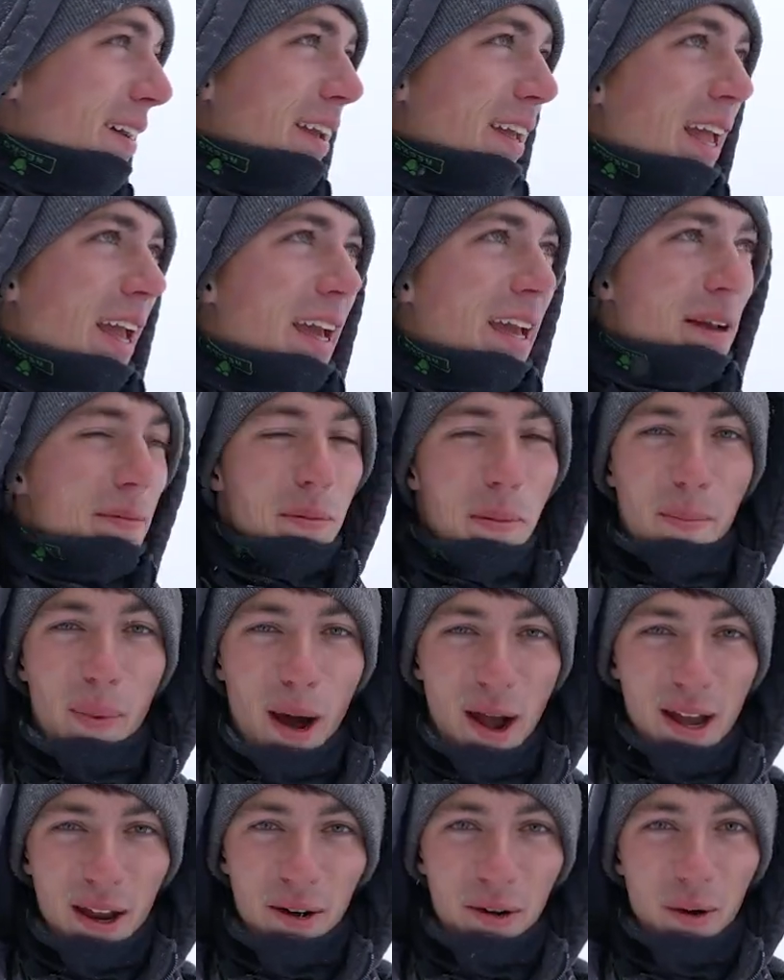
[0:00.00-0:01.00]
Can't get them to
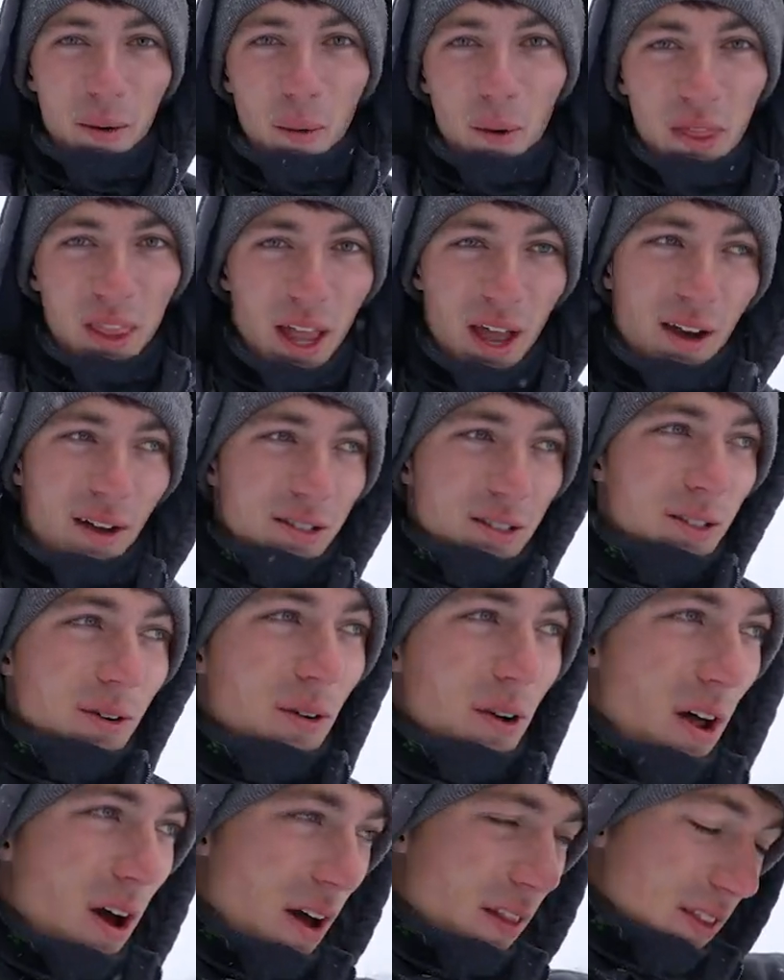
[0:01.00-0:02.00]
bite. I don't know what the hell is
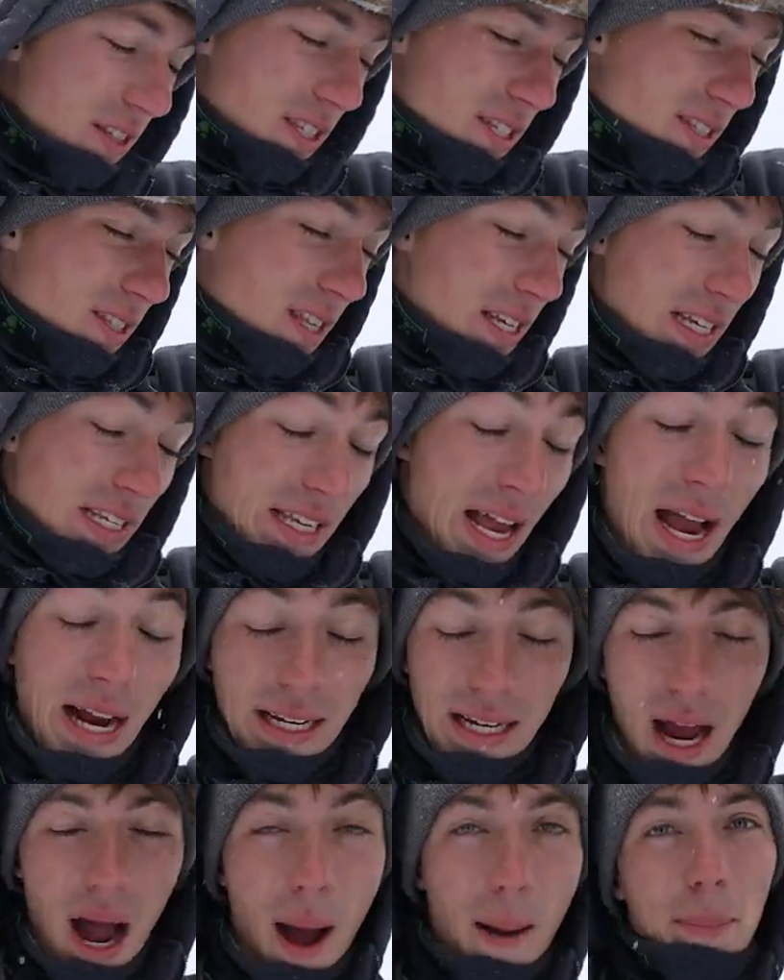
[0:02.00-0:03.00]
going on. This is the
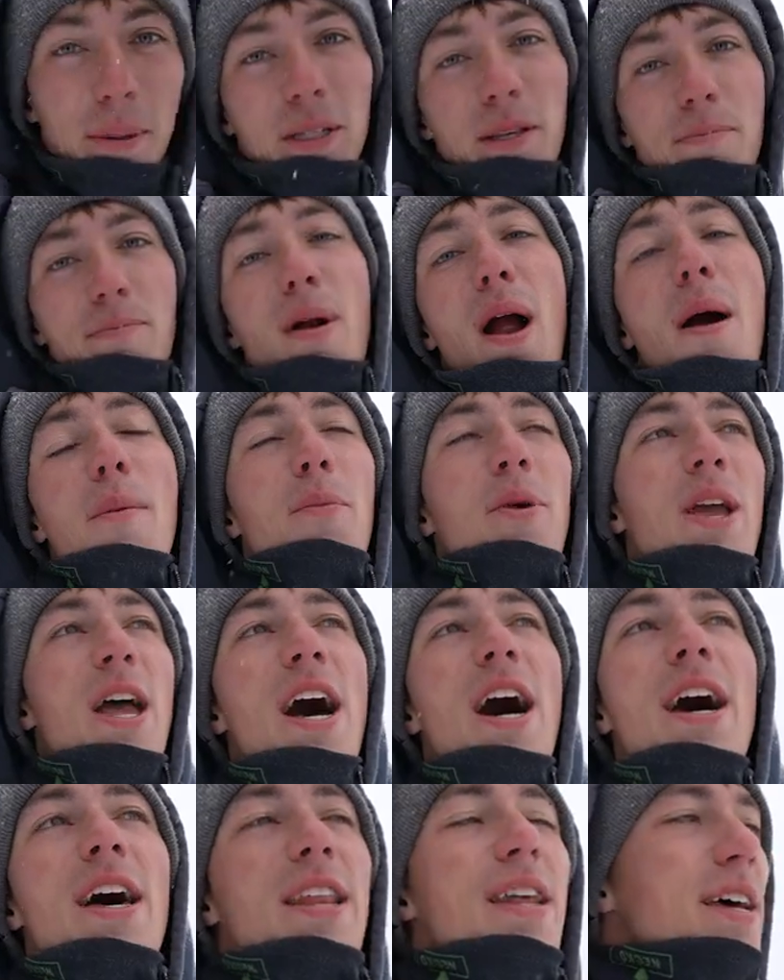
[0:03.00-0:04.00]
exact opposite problem we
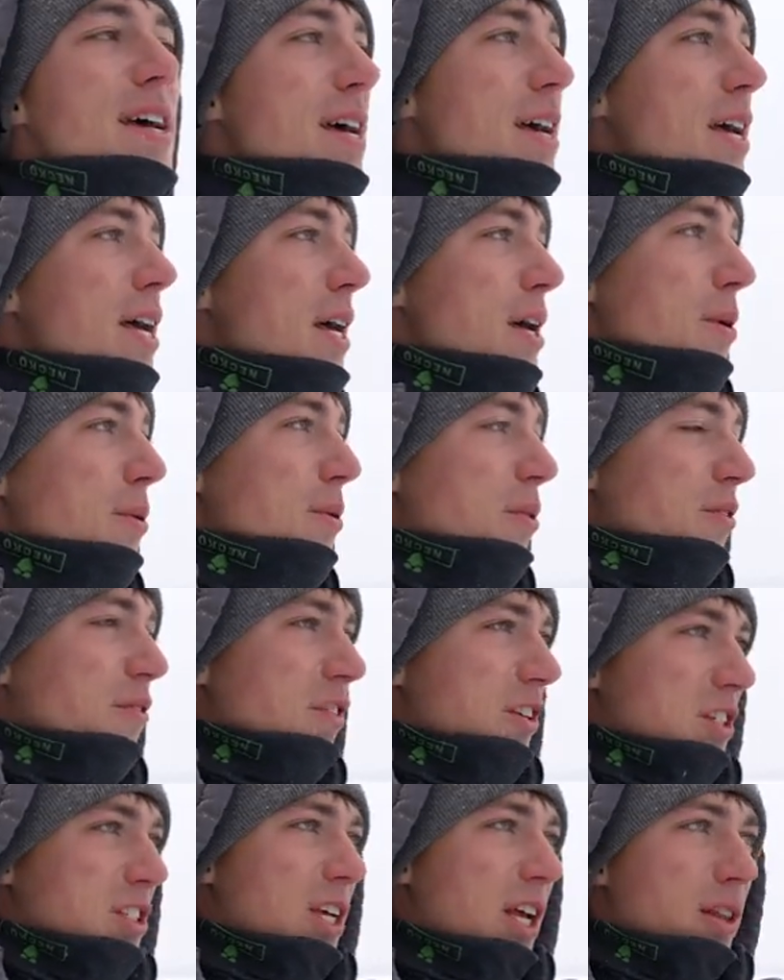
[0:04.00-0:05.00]
had when we
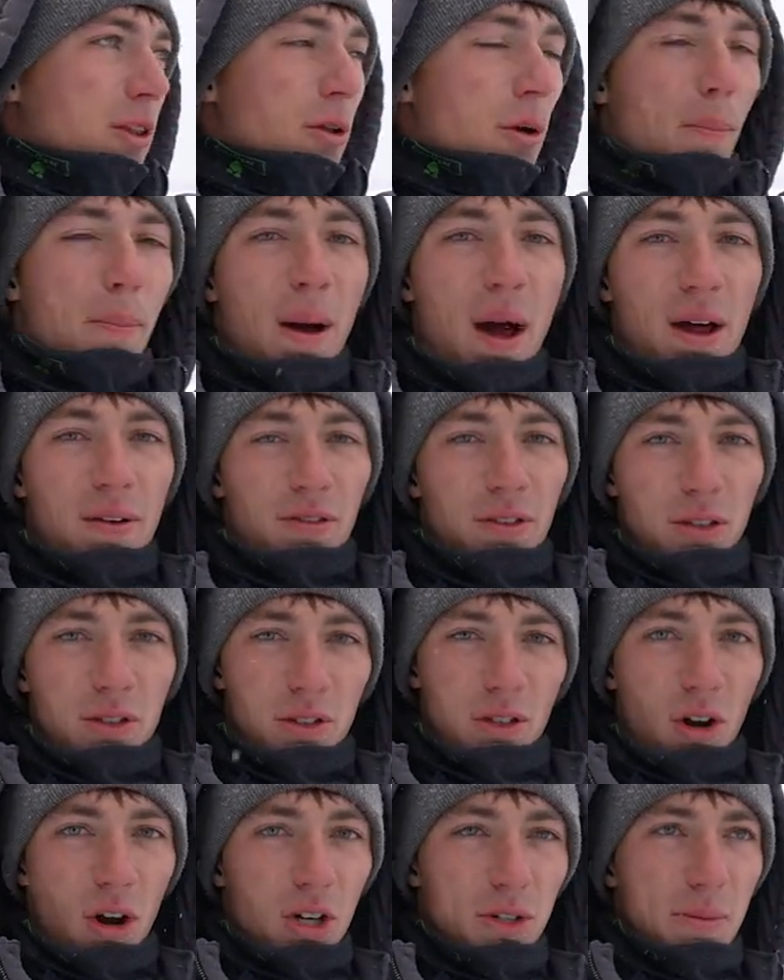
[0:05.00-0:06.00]
fished that little pond for
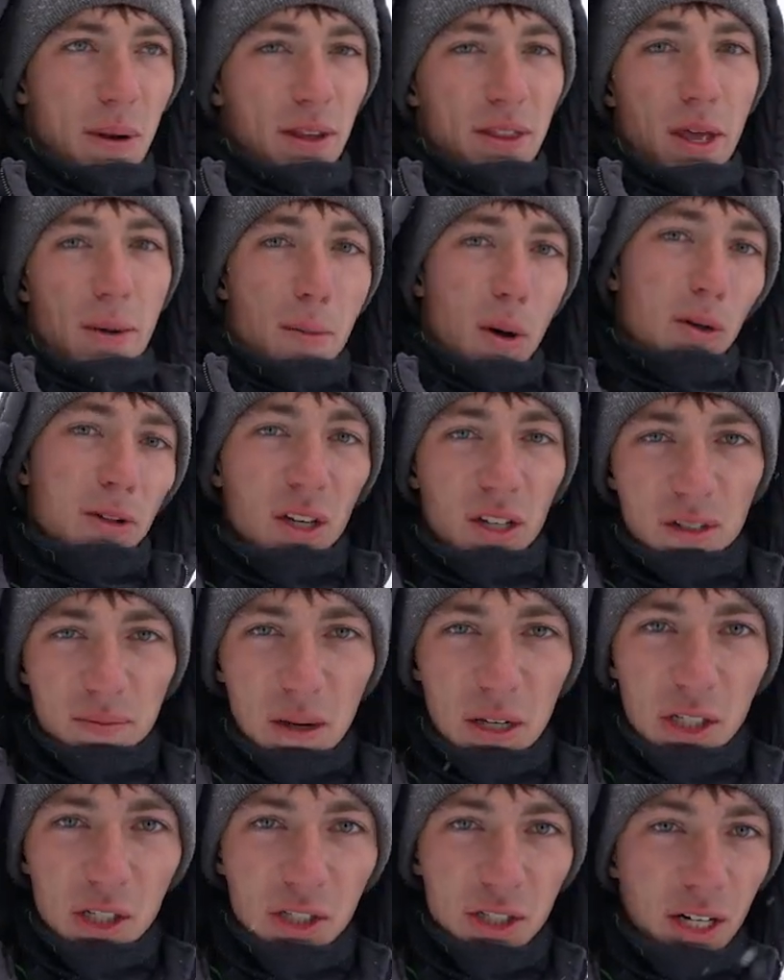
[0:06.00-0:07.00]
those largemouth, that
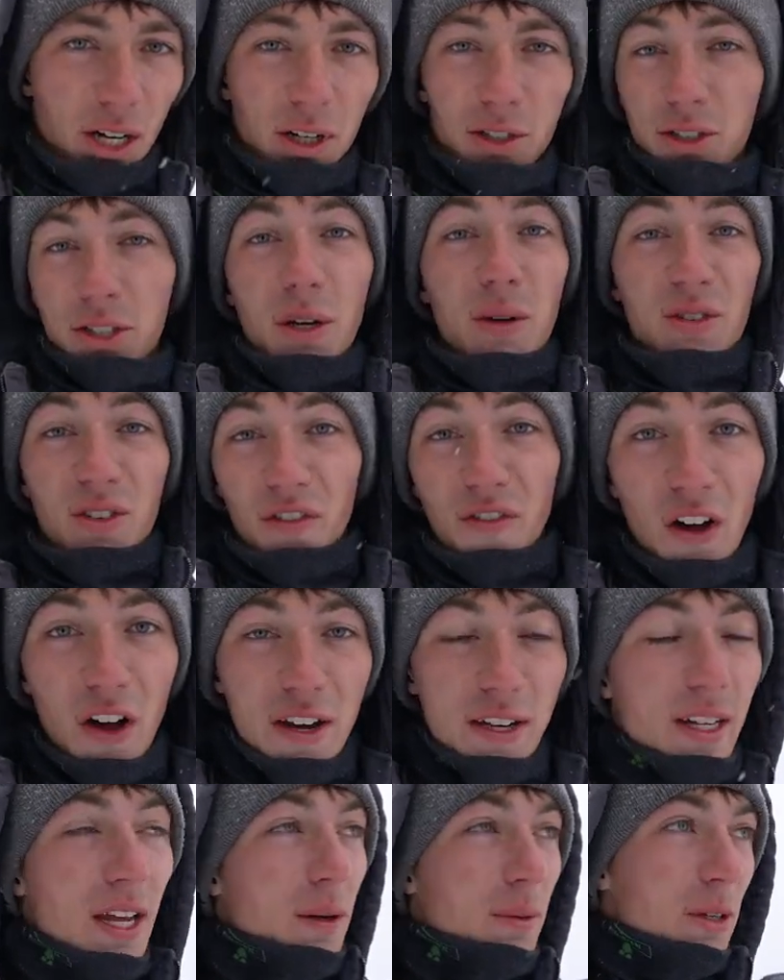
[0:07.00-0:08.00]
multi-species challenge. That was a
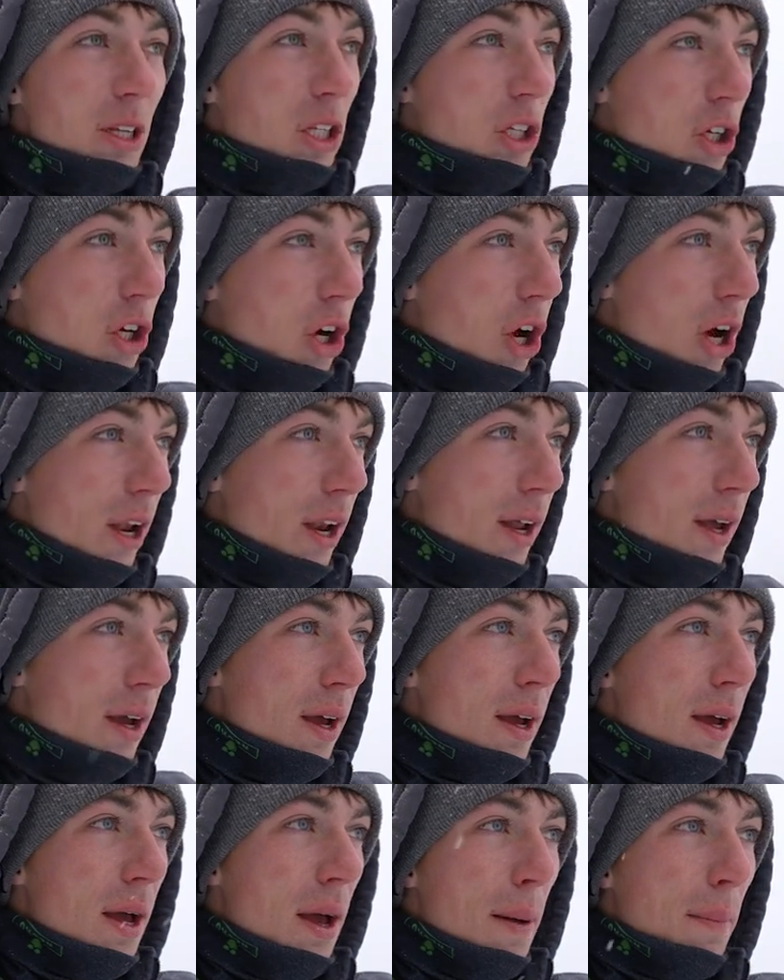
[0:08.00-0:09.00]
fun day. We did good.
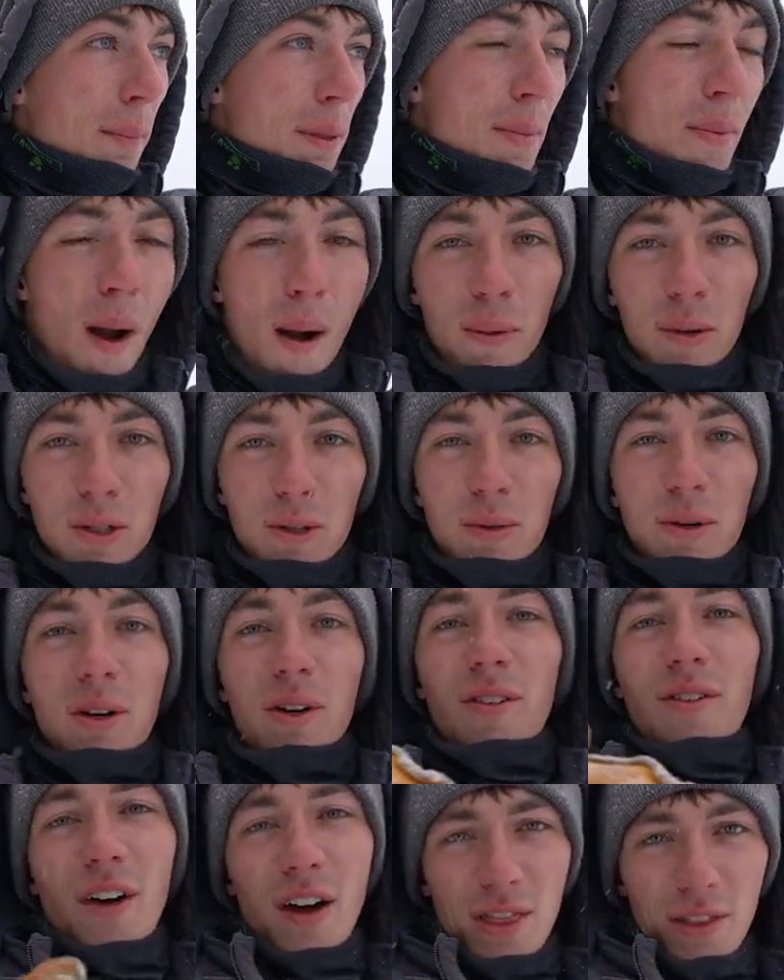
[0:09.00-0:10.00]
But the problem was we
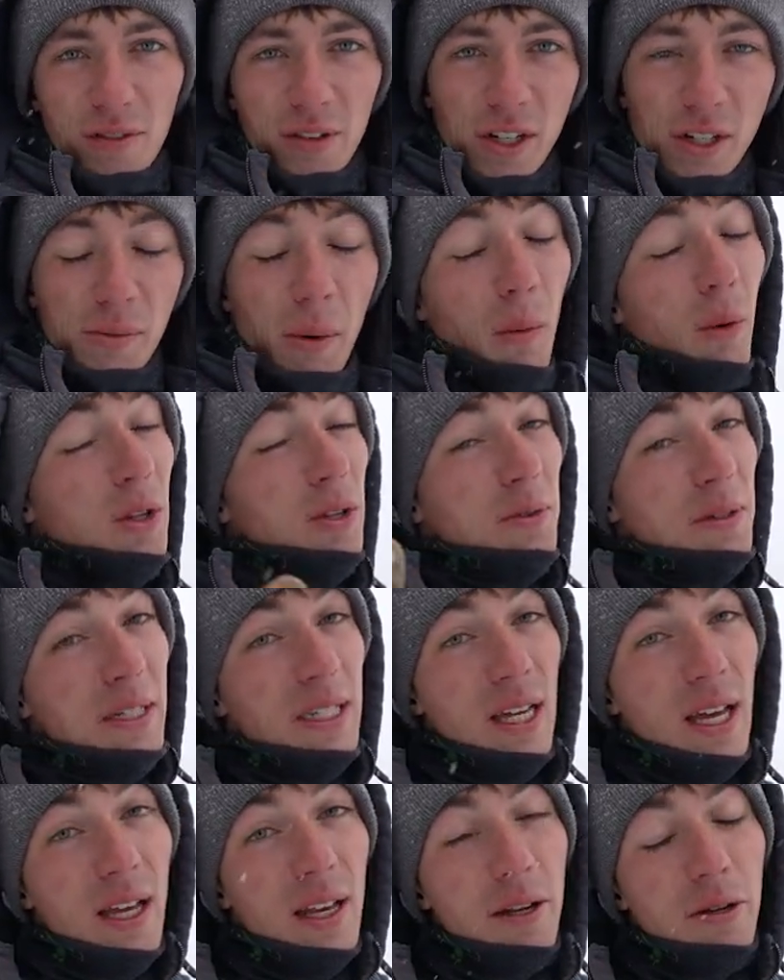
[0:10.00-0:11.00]
couldn't find the fish. But once we
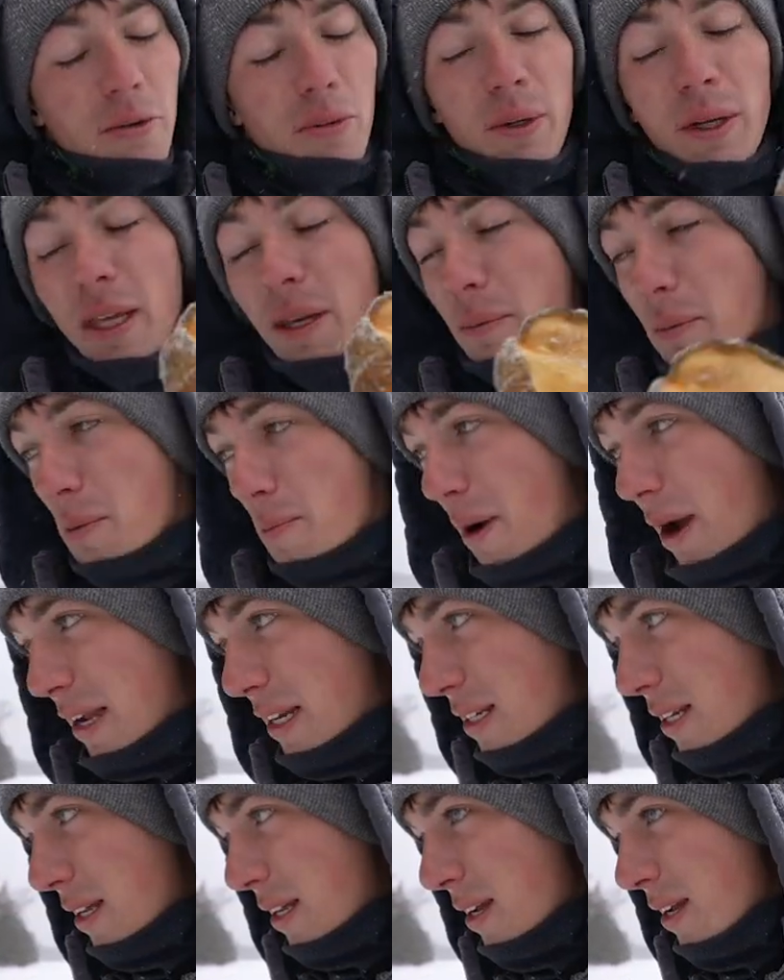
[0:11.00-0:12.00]
did, we get them to
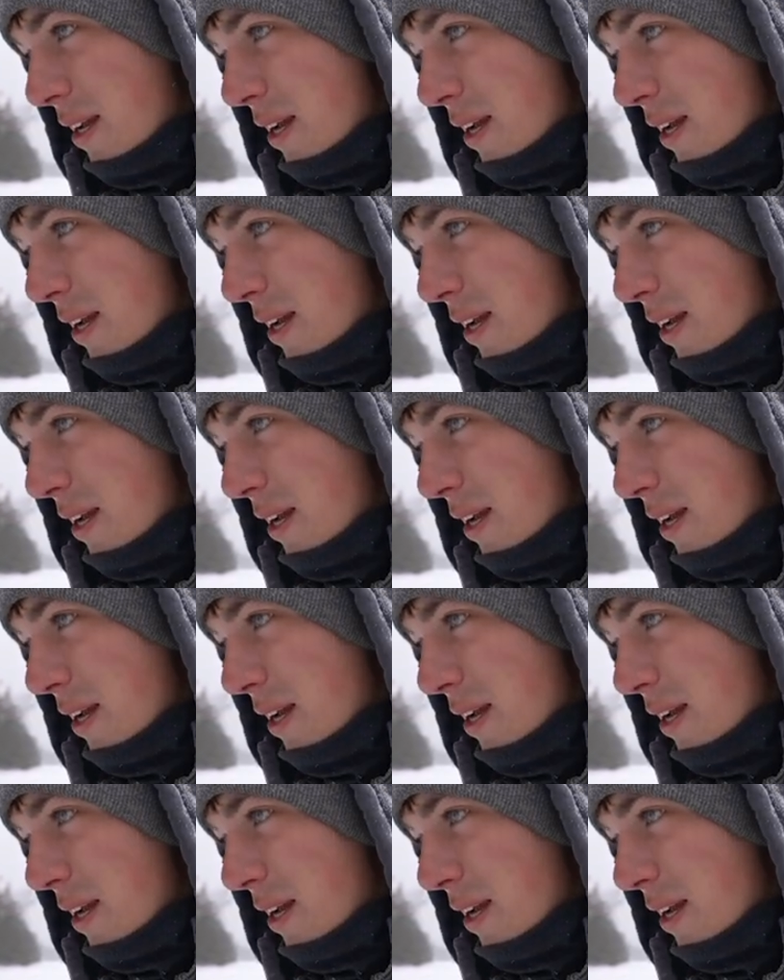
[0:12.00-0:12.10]
bite.